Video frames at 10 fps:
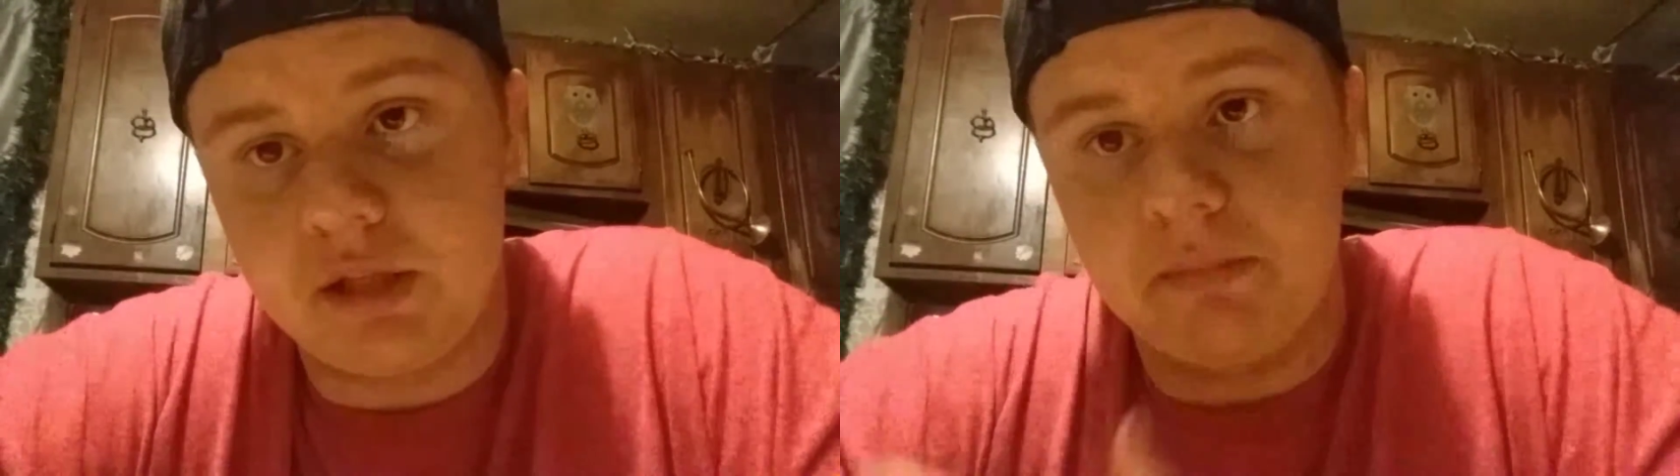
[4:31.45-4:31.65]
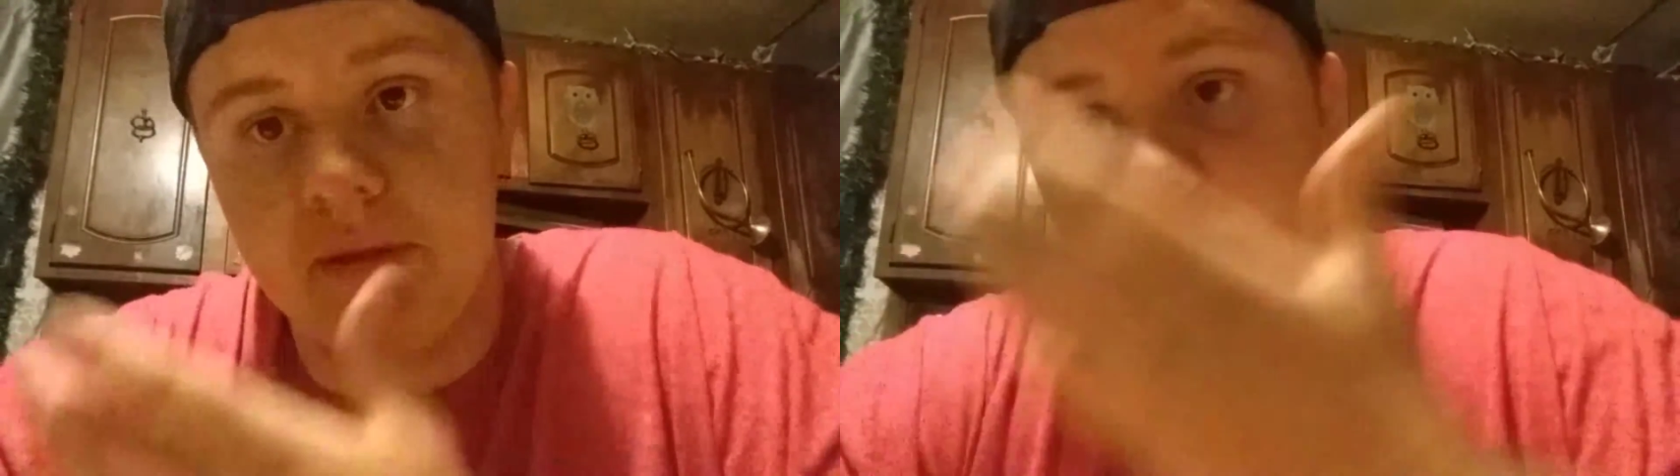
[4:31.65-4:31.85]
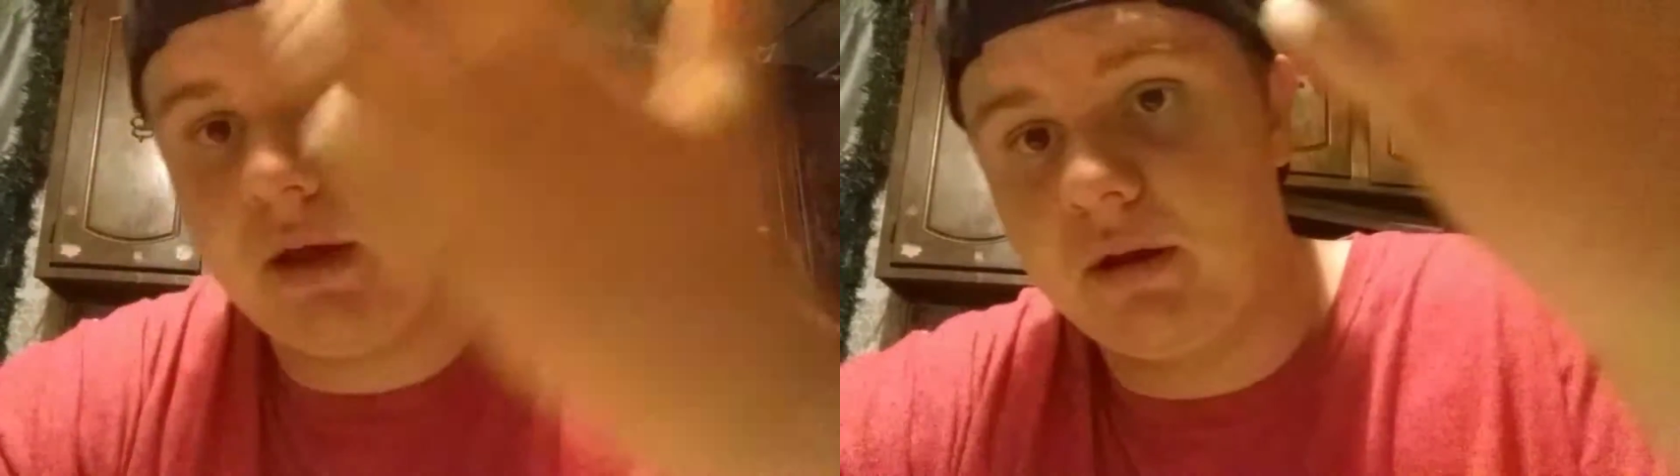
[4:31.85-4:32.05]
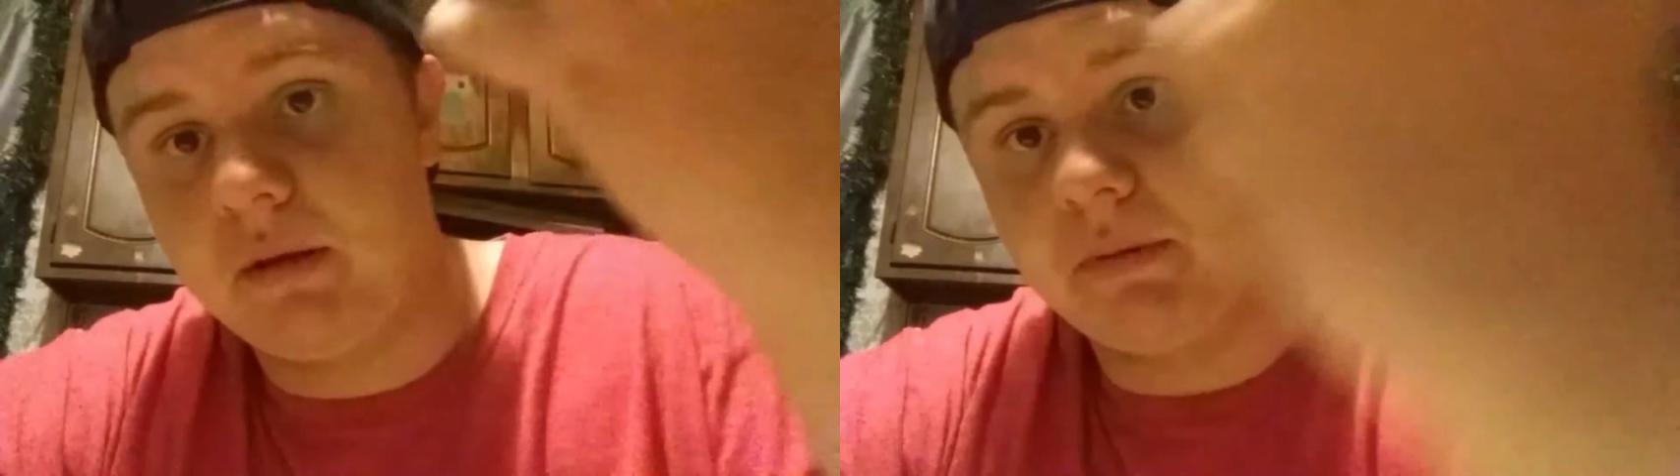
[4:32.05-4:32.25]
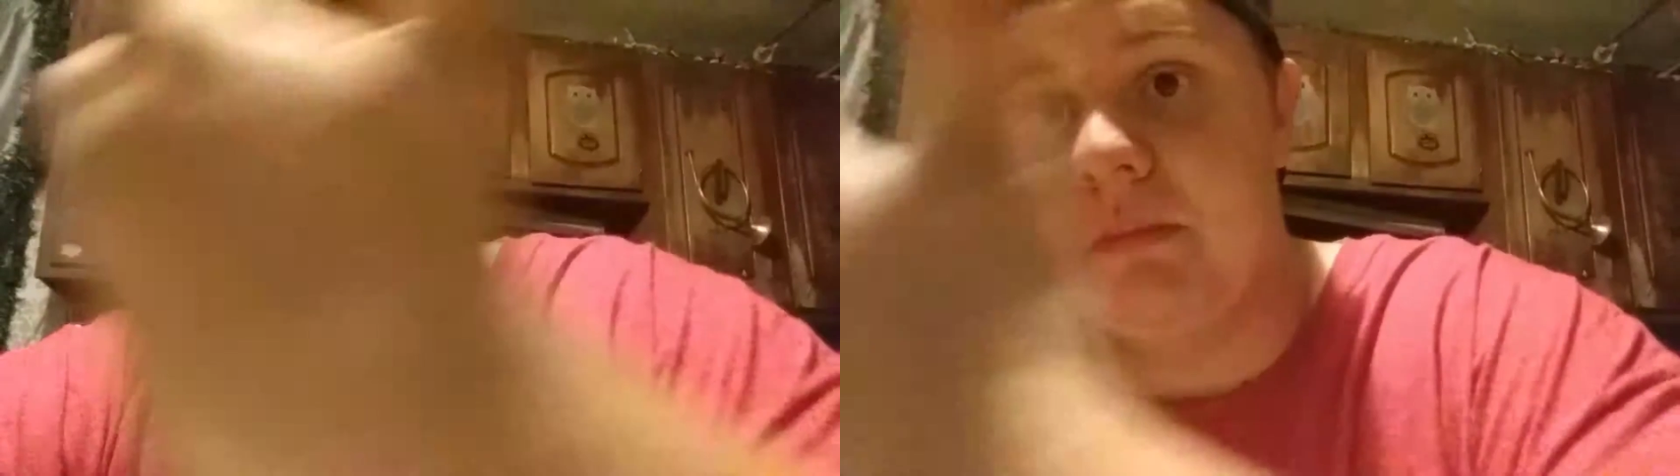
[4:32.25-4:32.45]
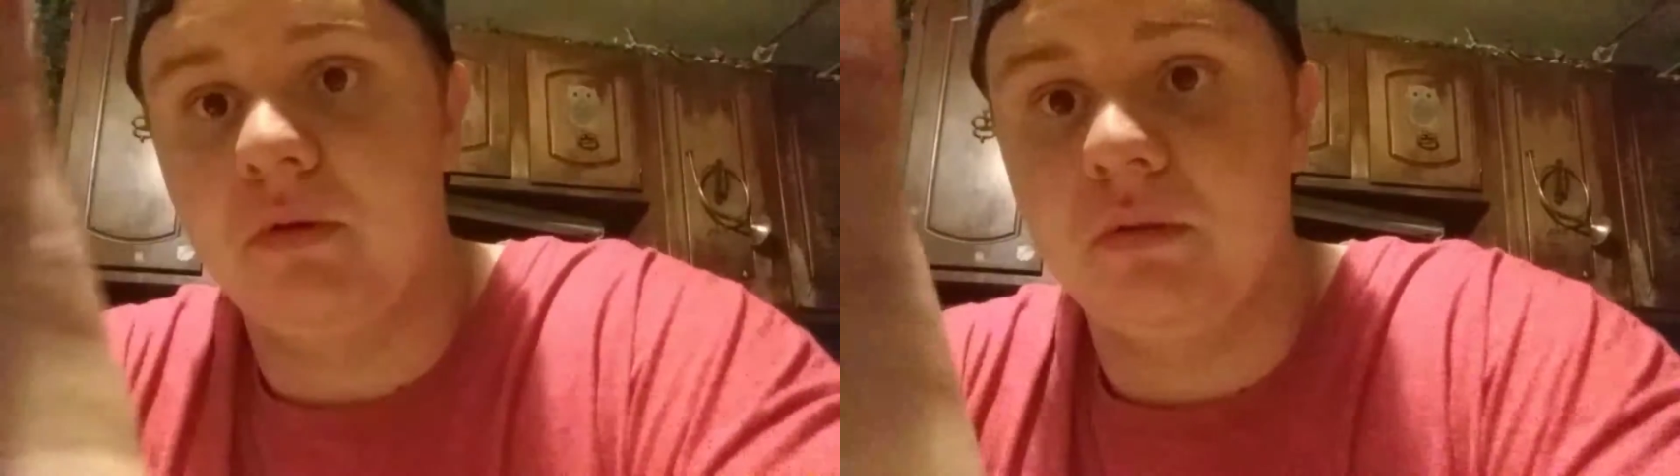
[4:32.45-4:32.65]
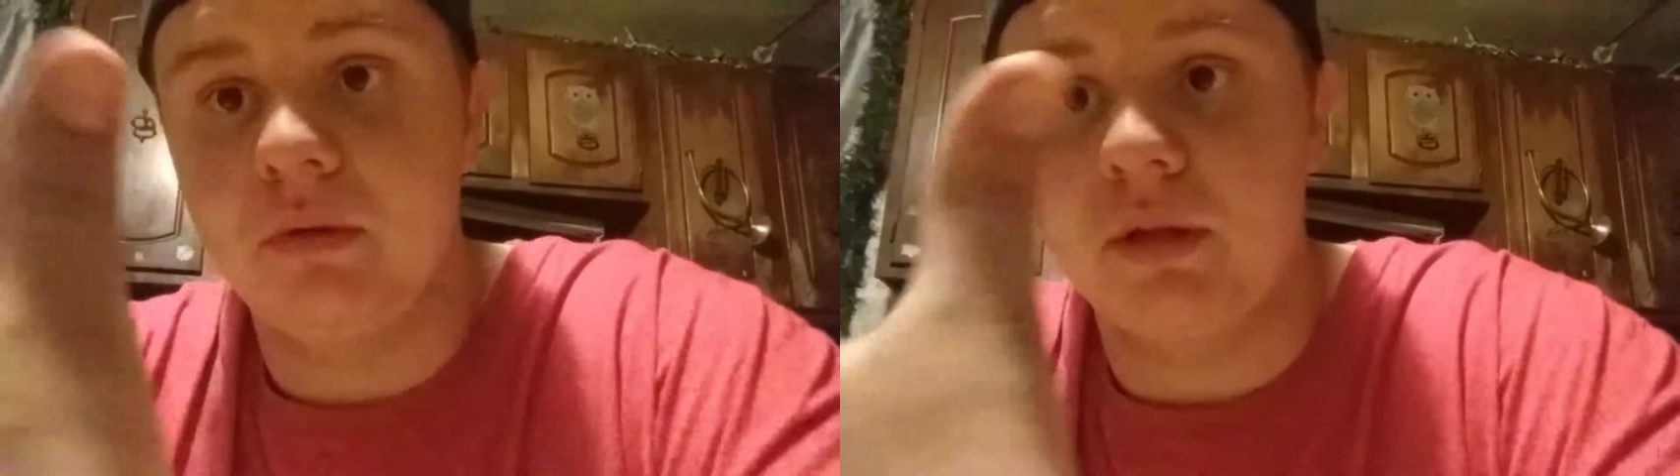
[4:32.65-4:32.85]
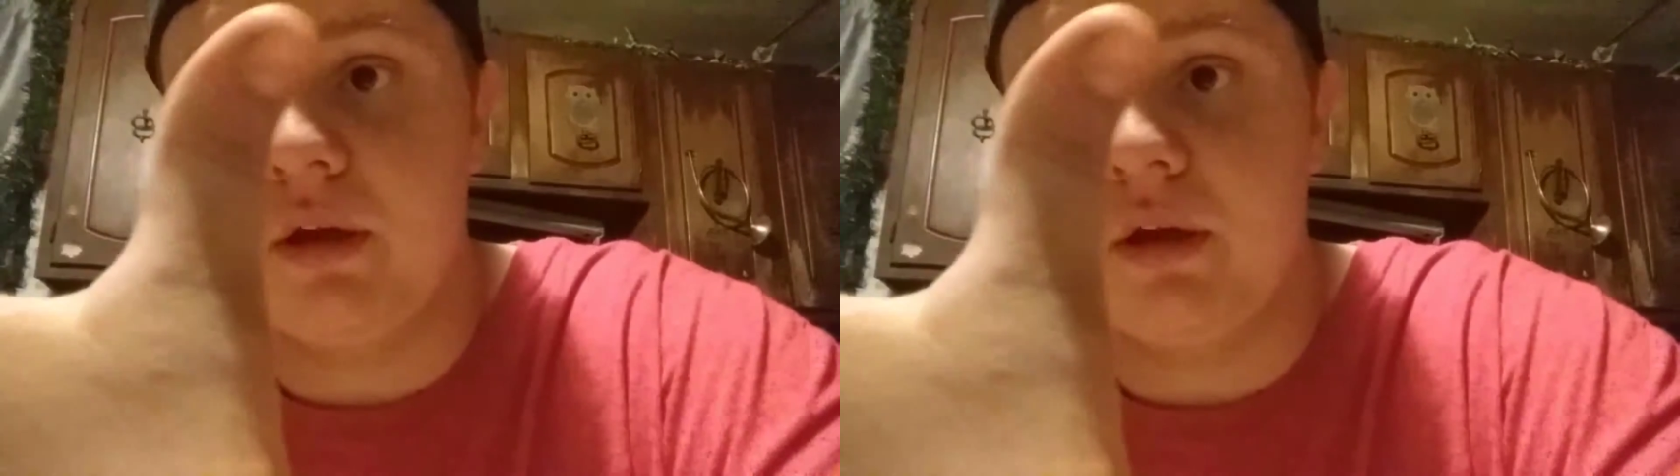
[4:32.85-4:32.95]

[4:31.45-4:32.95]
to be tied up any more than what they